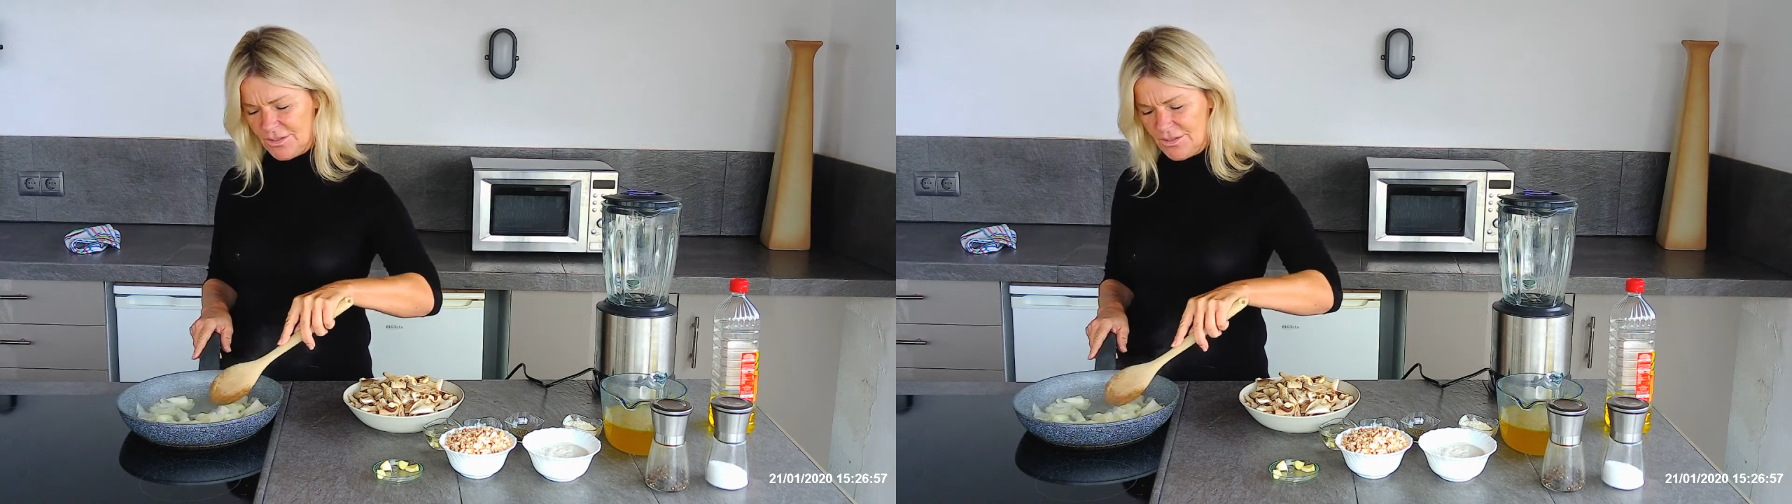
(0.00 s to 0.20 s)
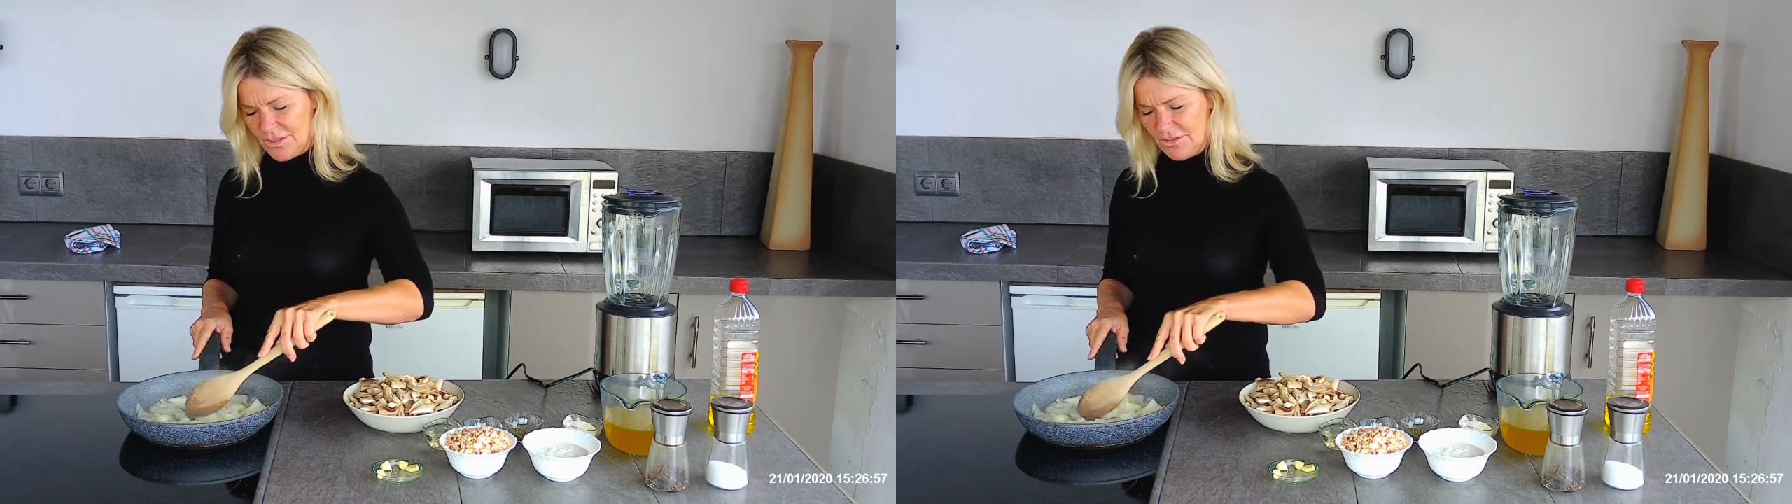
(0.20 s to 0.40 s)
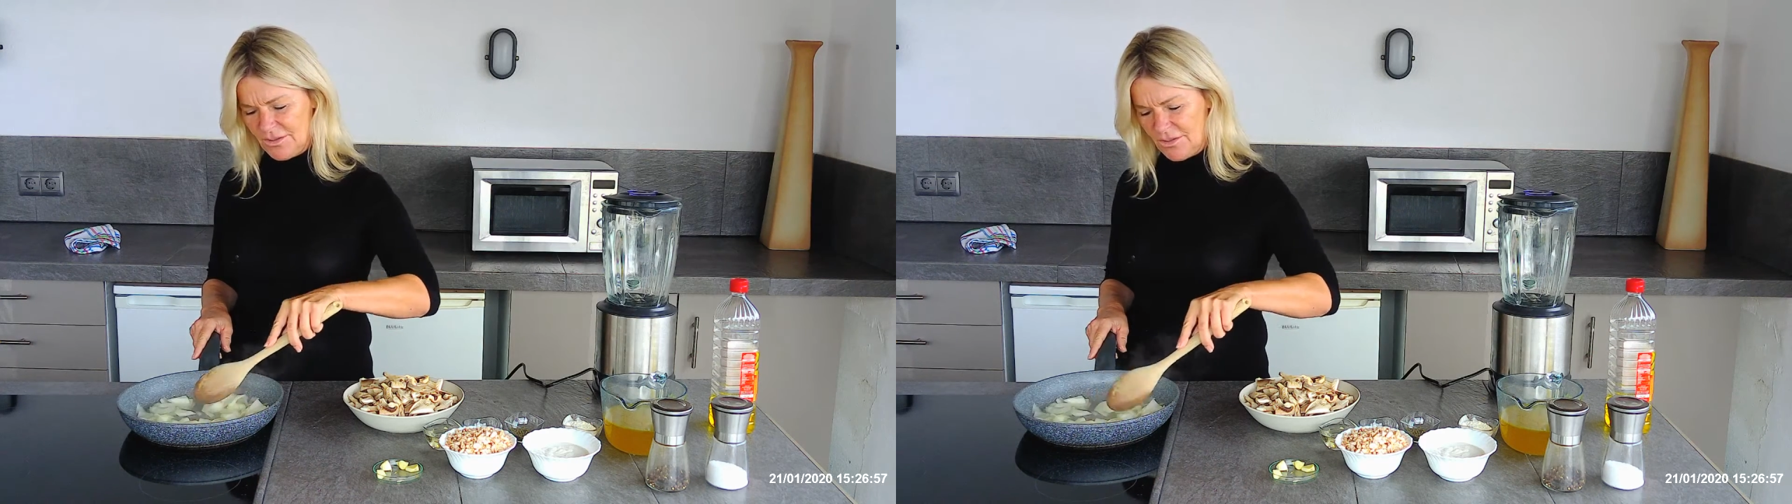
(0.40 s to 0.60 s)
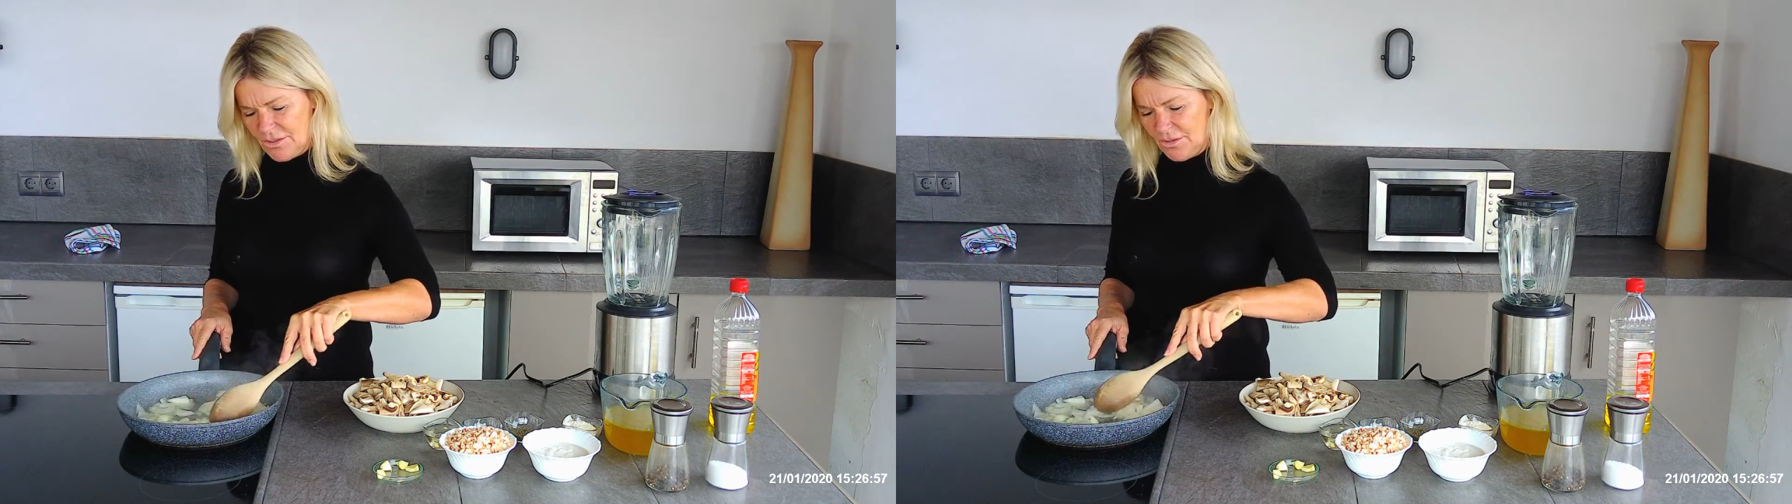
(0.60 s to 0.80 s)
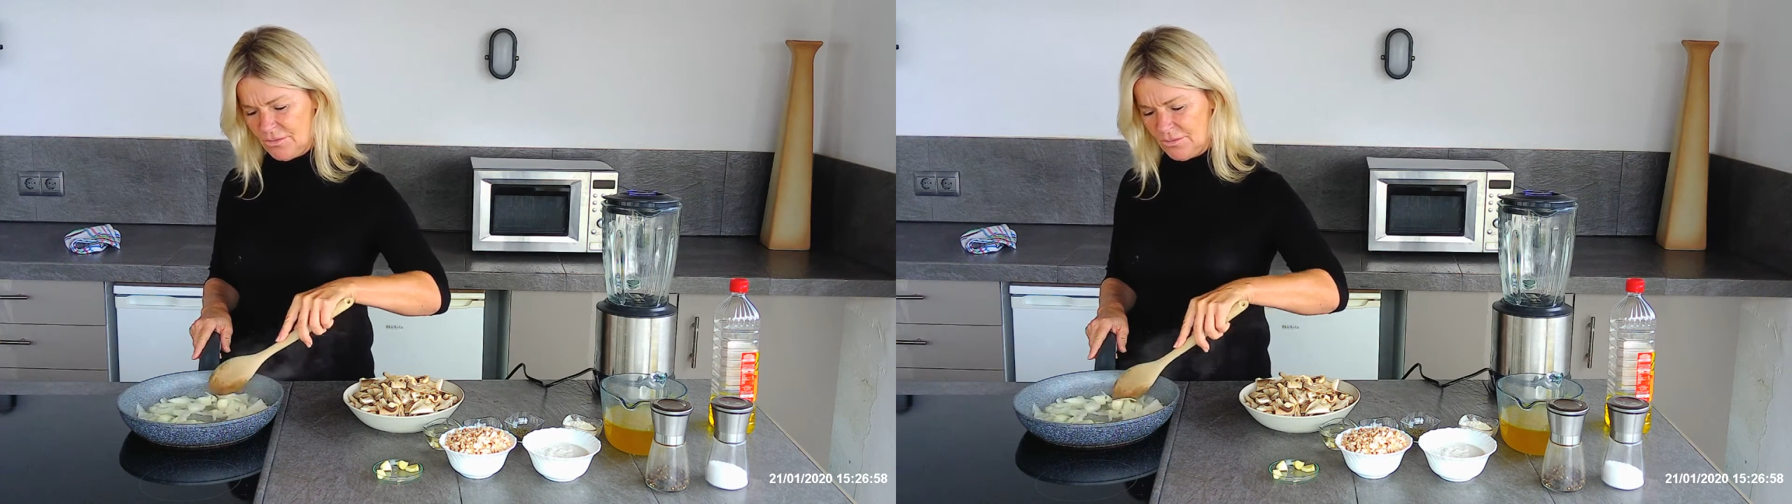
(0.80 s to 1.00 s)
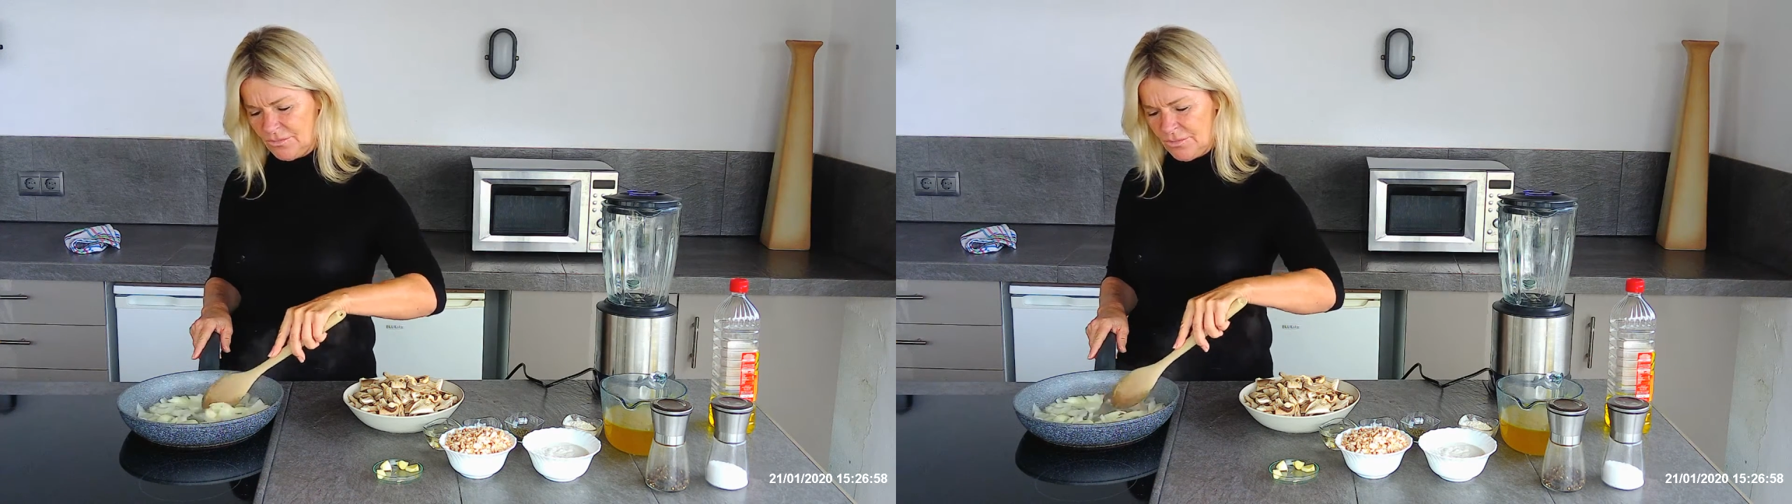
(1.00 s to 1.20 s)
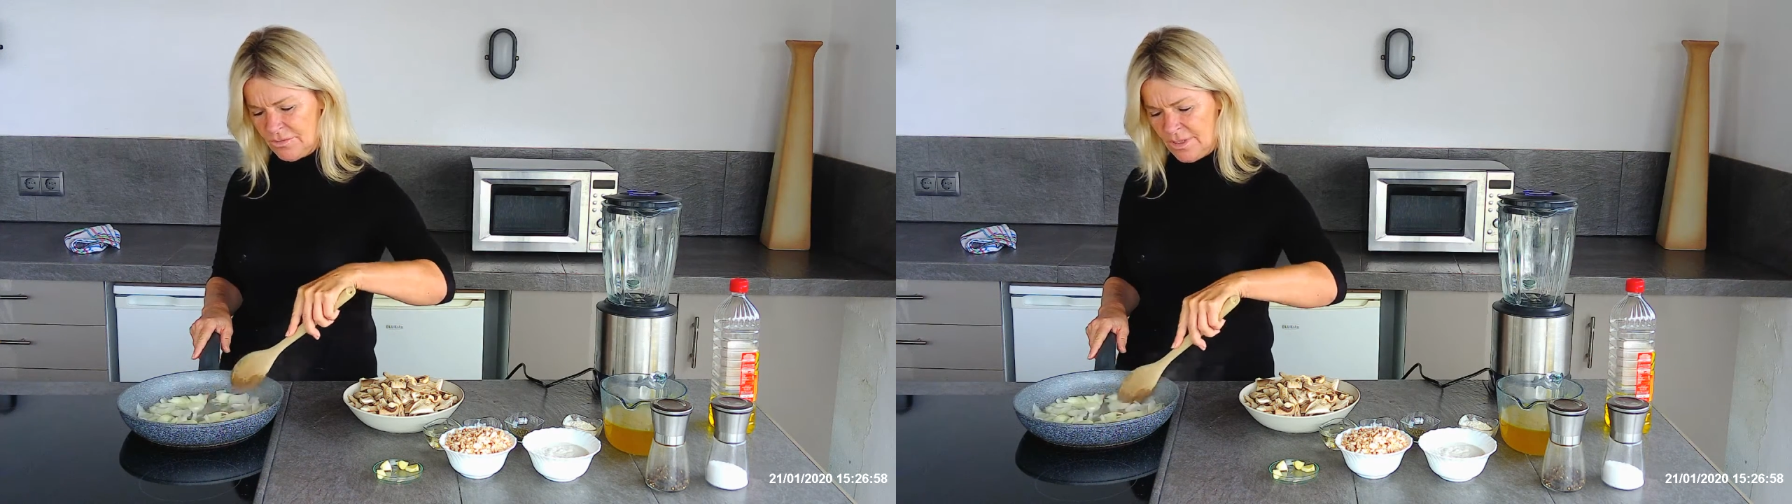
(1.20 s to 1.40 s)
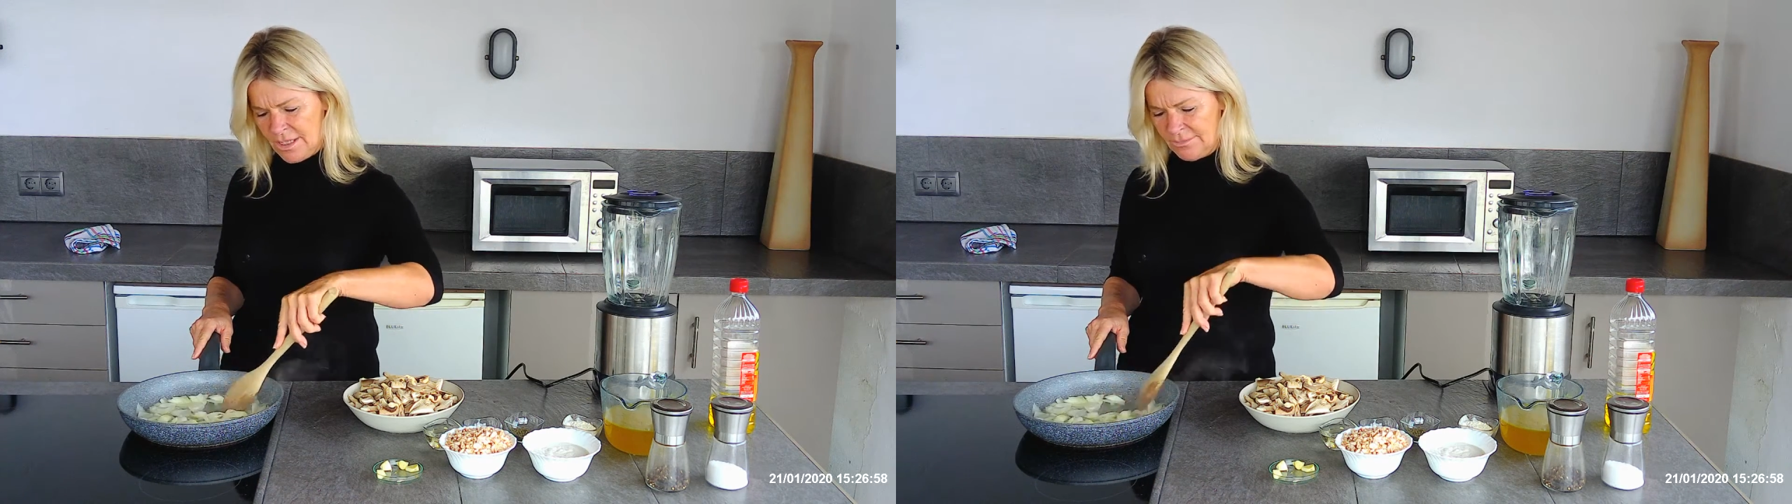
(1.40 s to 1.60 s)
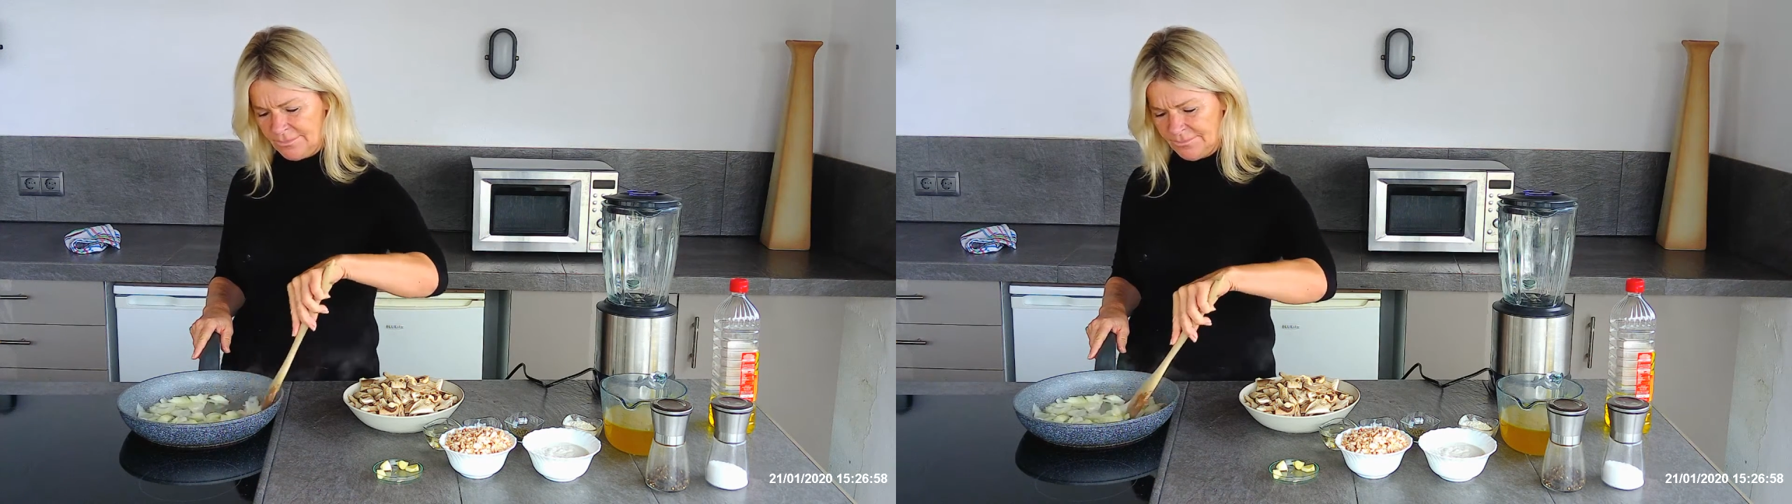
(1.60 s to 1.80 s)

starting to cook through now.